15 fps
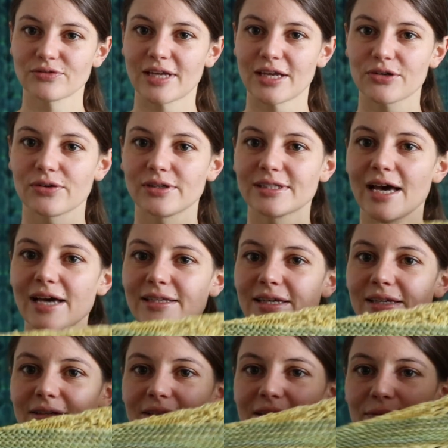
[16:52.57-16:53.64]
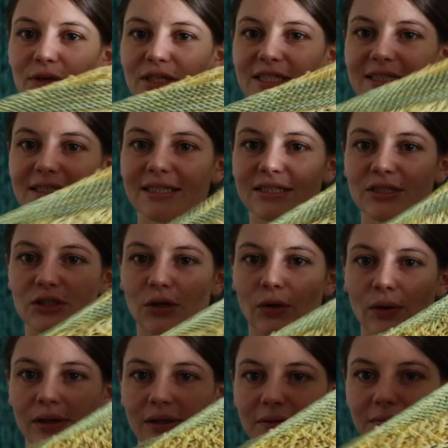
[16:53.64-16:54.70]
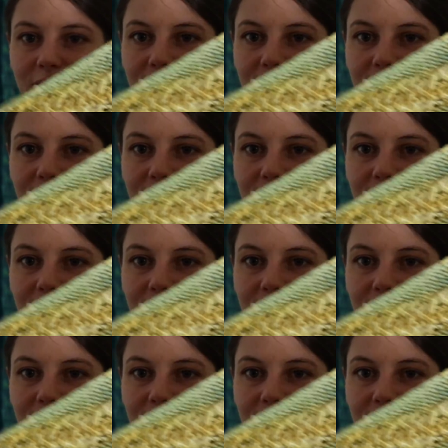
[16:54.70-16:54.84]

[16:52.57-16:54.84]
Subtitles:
natural dyeing, which is this shawl.